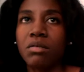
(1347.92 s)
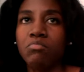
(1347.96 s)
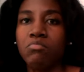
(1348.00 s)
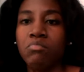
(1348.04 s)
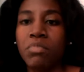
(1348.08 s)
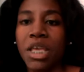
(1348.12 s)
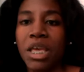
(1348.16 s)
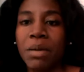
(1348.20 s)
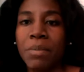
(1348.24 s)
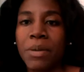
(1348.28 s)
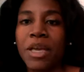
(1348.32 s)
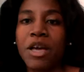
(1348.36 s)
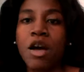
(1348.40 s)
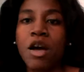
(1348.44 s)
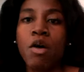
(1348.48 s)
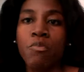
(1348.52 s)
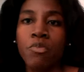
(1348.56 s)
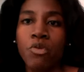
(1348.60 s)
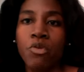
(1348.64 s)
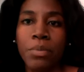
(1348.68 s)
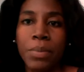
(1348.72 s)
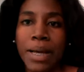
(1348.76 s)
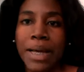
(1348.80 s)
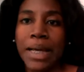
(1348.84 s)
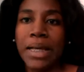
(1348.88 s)
maybe
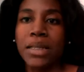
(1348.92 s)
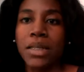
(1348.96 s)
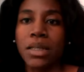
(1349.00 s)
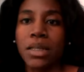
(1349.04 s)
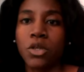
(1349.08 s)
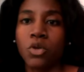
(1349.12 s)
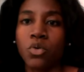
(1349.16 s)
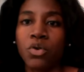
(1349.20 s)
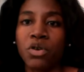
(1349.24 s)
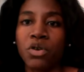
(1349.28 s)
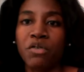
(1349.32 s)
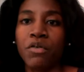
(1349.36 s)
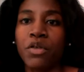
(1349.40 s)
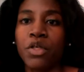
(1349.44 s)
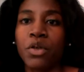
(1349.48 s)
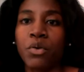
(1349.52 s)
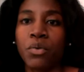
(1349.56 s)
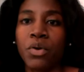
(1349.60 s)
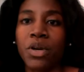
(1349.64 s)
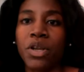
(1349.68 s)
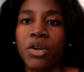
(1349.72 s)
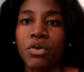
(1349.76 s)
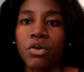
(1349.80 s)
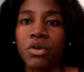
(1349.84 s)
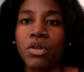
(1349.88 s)
compromise in order for the
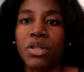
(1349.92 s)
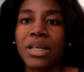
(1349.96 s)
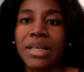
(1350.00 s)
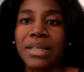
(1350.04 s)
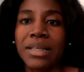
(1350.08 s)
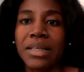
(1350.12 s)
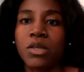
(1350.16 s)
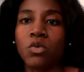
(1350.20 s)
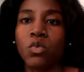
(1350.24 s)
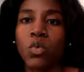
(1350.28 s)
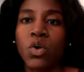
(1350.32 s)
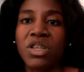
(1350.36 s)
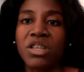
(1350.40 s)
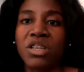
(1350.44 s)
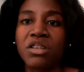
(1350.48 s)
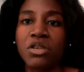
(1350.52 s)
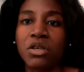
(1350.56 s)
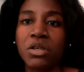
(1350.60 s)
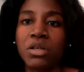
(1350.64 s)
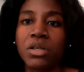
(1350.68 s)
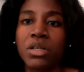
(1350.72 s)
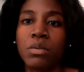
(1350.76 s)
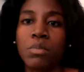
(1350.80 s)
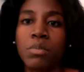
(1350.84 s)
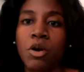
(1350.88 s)
greater good because it wasn't
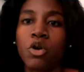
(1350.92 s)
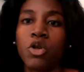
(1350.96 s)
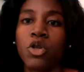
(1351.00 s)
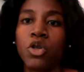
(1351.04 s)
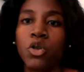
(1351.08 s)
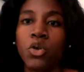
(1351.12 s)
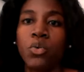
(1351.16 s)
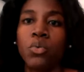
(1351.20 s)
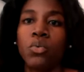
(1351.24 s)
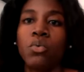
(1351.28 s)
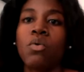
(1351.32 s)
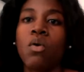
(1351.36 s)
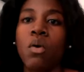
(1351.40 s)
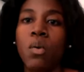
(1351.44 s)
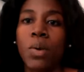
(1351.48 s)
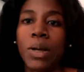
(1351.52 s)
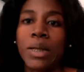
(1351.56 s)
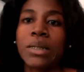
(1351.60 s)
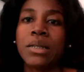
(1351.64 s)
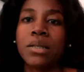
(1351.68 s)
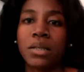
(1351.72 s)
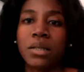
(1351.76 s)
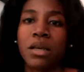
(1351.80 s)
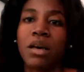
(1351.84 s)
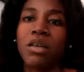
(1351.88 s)
just about you
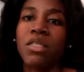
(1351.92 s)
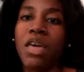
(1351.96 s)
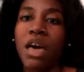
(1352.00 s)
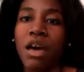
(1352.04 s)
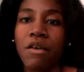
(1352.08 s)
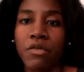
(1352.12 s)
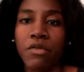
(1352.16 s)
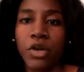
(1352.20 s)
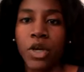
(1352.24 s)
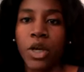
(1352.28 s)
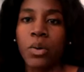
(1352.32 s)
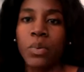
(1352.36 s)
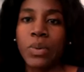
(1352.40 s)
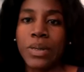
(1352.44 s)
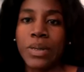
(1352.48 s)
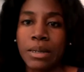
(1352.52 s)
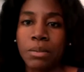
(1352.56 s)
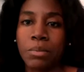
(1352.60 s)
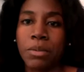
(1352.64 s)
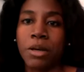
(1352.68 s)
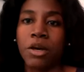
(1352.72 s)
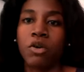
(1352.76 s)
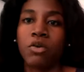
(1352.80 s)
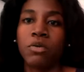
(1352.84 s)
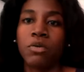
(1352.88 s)
going to south africa it was
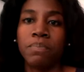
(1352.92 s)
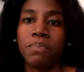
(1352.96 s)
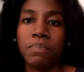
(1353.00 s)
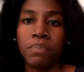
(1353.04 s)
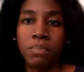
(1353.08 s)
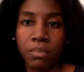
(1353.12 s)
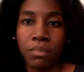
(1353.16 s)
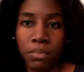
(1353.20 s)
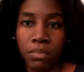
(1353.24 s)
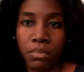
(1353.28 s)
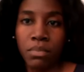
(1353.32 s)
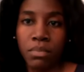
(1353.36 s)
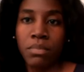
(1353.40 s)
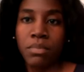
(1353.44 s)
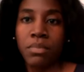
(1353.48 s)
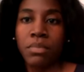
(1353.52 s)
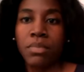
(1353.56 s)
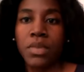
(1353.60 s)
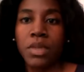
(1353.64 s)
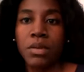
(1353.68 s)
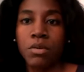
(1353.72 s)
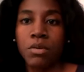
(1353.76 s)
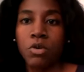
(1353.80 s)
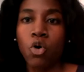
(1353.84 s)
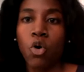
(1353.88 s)
about
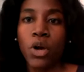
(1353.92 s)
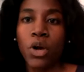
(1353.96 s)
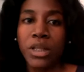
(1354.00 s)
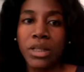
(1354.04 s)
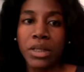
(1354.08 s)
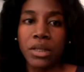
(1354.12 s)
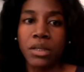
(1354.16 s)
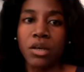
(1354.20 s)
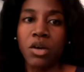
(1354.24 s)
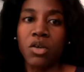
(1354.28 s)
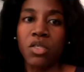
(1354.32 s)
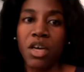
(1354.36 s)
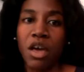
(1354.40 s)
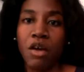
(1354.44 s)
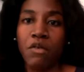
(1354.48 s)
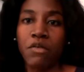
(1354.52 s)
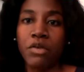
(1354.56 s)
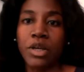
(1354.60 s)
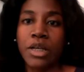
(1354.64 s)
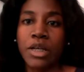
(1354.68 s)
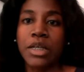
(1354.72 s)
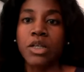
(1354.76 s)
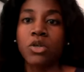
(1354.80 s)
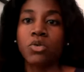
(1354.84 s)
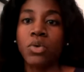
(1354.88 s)
going to South
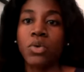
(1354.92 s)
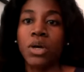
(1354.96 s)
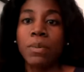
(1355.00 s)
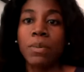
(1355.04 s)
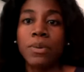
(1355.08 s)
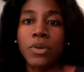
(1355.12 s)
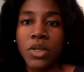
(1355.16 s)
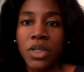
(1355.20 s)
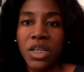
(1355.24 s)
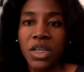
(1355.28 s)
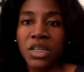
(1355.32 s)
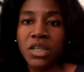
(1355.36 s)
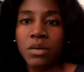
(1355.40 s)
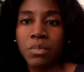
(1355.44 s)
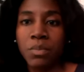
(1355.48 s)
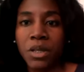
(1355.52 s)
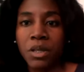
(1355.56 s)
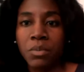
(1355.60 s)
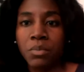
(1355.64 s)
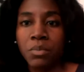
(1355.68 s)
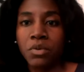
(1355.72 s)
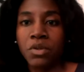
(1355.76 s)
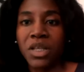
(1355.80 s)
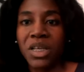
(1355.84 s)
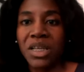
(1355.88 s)
Africa to represent a
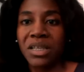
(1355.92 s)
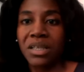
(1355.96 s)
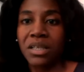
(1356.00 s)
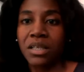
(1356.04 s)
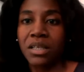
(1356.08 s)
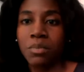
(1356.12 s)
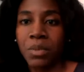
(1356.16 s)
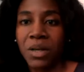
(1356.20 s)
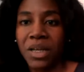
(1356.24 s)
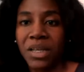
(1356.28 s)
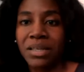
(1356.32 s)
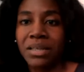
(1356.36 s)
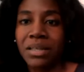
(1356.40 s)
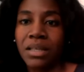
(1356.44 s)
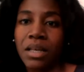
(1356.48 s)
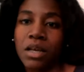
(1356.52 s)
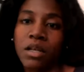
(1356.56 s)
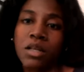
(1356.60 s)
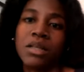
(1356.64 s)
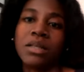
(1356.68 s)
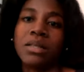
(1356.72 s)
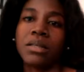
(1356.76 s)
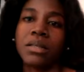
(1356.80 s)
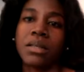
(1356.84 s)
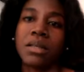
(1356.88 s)
people in a space
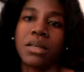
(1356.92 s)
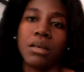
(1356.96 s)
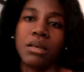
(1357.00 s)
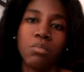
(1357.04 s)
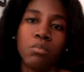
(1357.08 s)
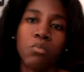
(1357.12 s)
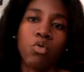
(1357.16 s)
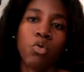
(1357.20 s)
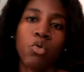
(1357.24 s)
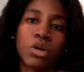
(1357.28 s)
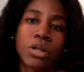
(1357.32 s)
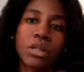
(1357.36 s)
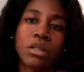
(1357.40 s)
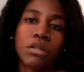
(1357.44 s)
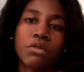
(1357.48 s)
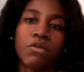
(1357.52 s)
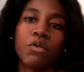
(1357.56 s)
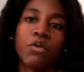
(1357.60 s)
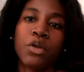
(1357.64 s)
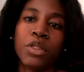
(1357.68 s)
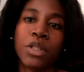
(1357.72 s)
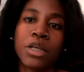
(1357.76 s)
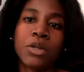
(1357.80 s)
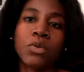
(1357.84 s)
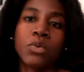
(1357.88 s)
that is important
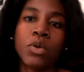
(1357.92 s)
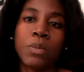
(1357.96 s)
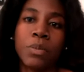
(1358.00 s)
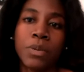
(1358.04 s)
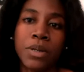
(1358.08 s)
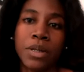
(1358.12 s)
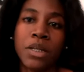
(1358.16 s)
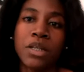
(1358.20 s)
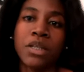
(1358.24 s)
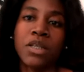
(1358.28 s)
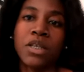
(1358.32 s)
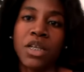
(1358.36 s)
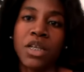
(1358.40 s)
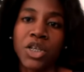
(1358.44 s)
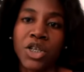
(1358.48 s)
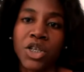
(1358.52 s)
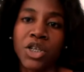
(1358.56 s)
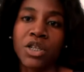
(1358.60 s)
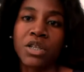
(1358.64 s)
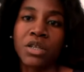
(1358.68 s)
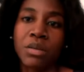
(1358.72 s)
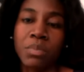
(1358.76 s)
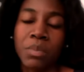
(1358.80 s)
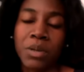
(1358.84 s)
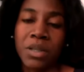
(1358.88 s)
for this
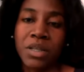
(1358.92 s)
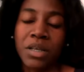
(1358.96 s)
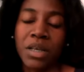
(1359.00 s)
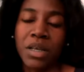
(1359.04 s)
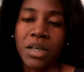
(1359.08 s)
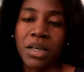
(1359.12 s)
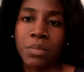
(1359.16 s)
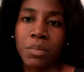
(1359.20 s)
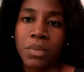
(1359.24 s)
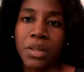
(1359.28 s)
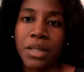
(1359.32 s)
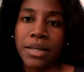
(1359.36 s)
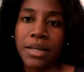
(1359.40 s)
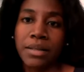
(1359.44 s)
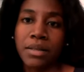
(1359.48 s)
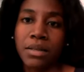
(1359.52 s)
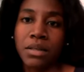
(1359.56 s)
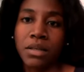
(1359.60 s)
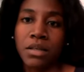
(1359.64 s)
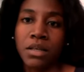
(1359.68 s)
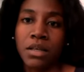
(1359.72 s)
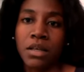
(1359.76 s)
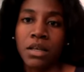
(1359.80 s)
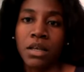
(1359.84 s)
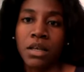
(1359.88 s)
representation to be taking
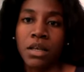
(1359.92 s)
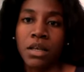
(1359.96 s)
place.